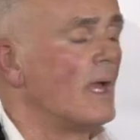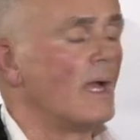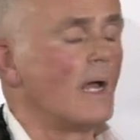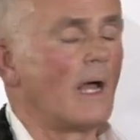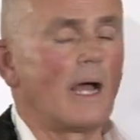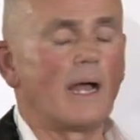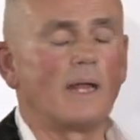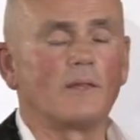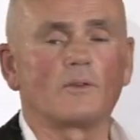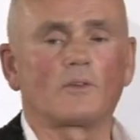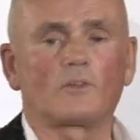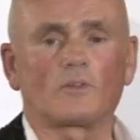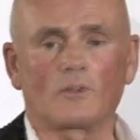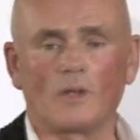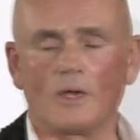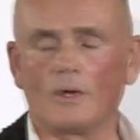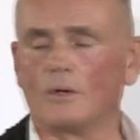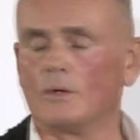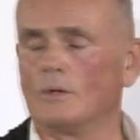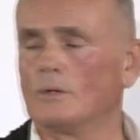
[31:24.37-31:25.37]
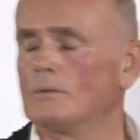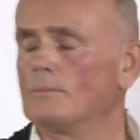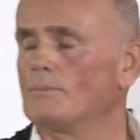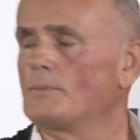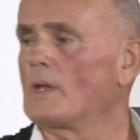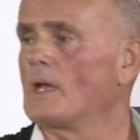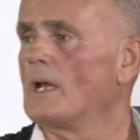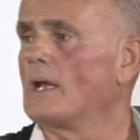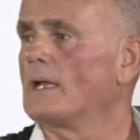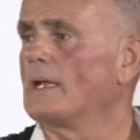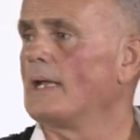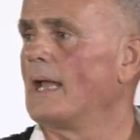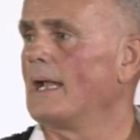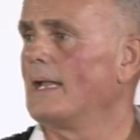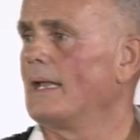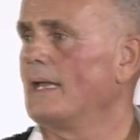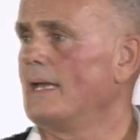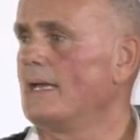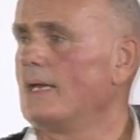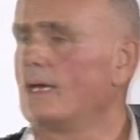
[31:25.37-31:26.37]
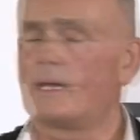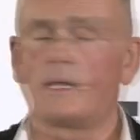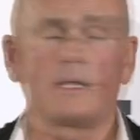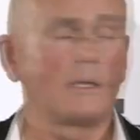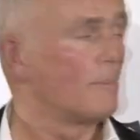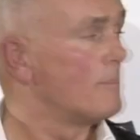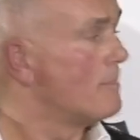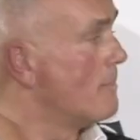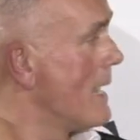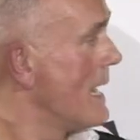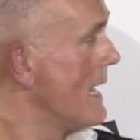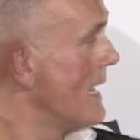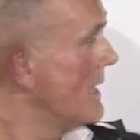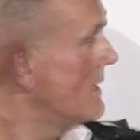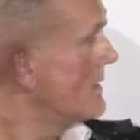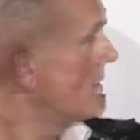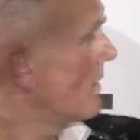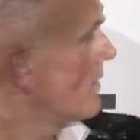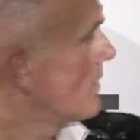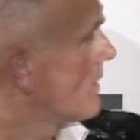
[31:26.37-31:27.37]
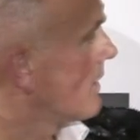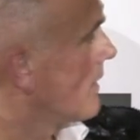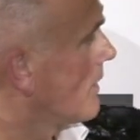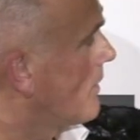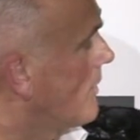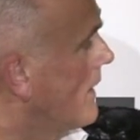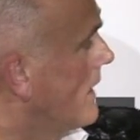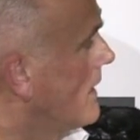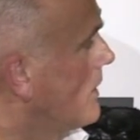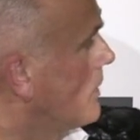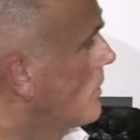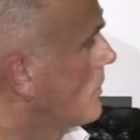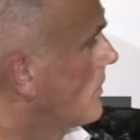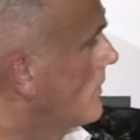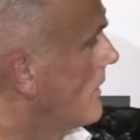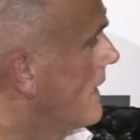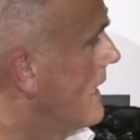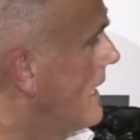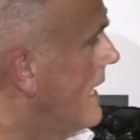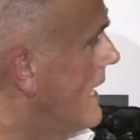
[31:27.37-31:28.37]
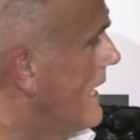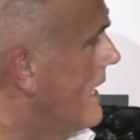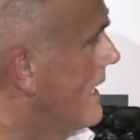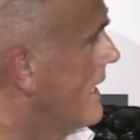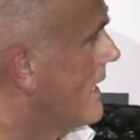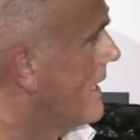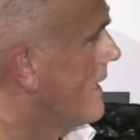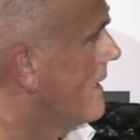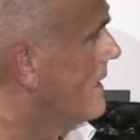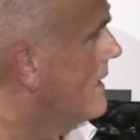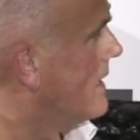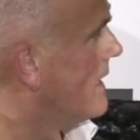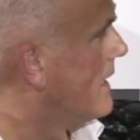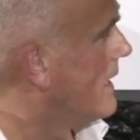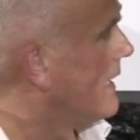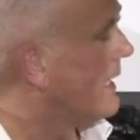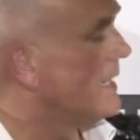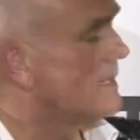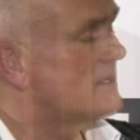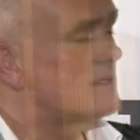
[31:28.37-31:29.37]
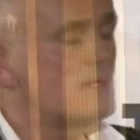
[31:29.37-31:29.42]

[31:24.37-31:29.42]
And so Lalique made the thing you see here is the